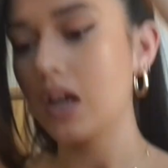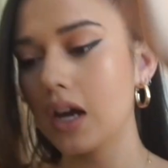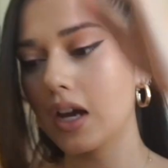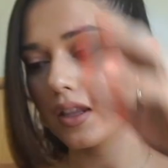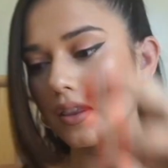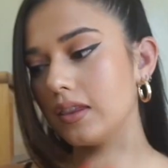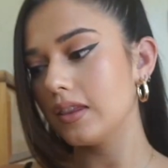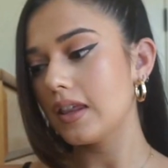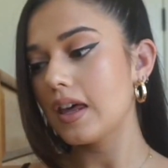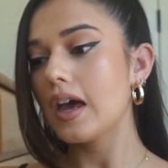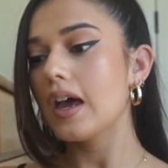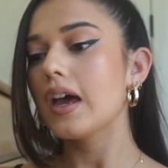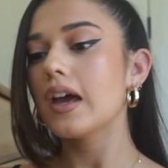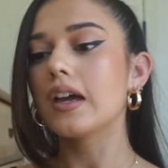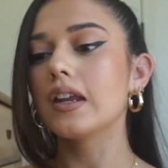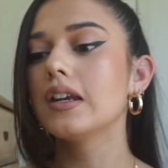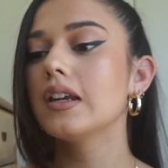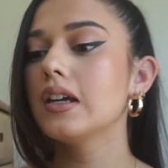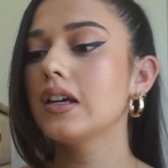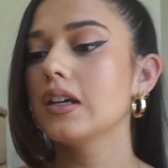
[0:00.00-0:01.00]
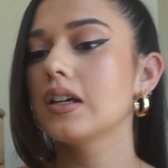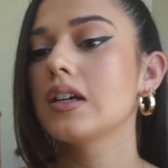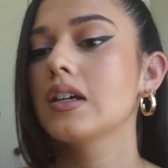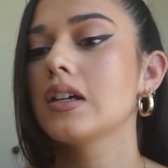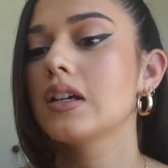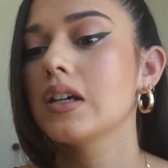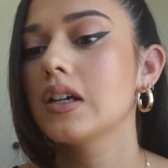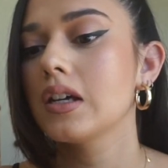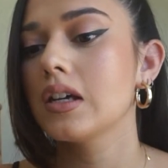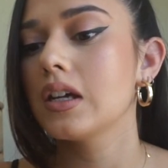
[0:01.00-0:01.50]
And then
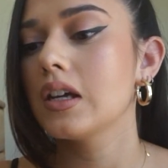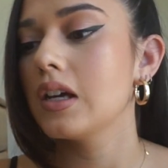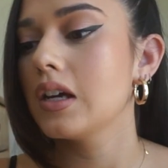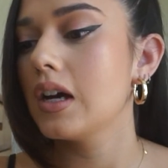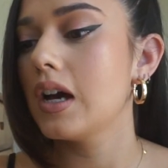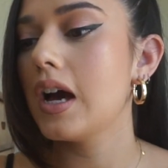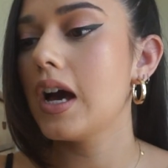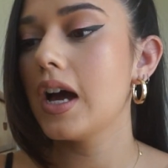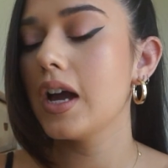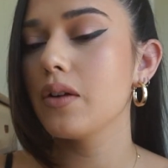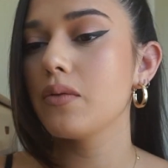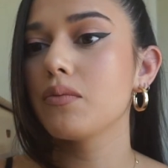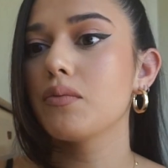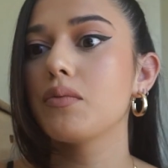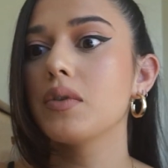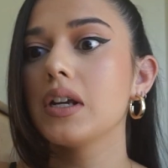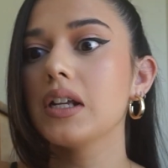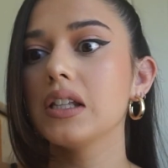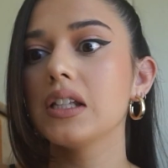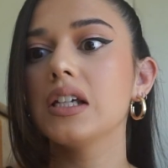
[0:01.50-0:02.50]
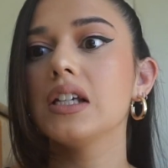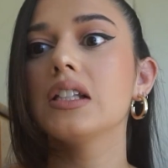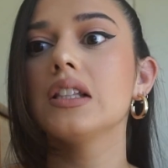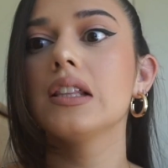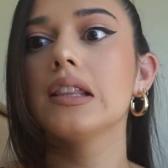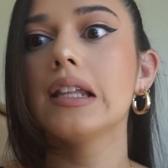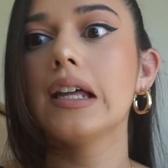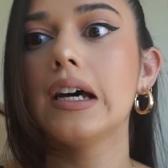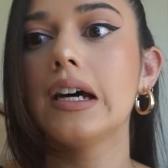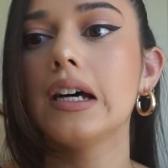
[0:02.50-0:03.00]
I really
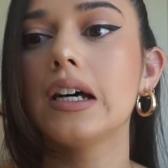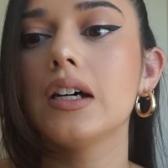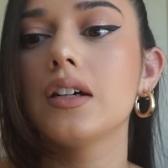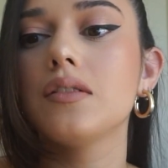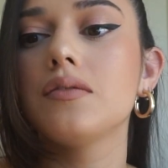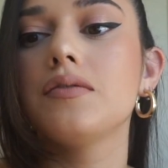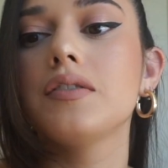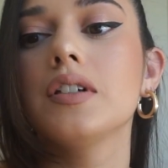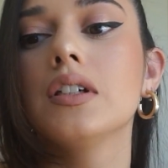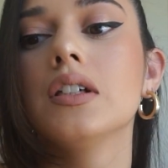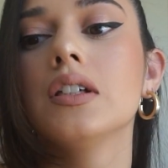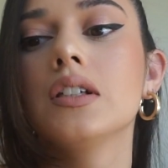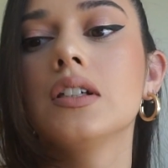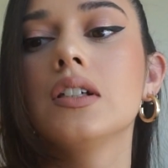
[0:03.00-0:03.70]
love